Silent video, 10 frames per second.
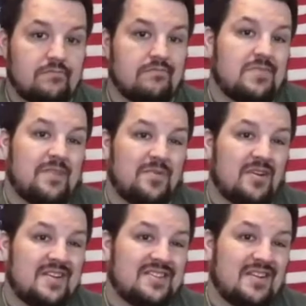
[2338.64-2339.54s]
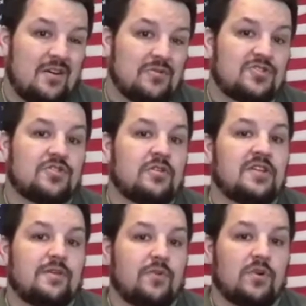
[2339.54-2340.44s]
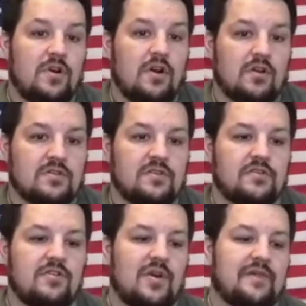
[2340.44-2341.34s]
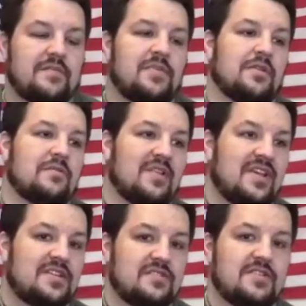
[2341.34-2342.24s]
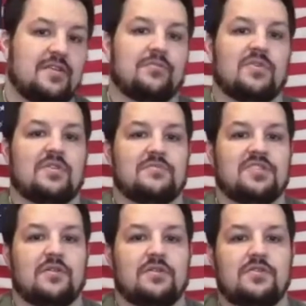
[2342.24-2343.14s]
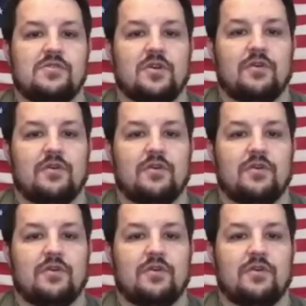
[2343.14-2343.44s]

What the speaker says: people aren't necessarily always searching for cars. So you have to build a relationship with them. So you go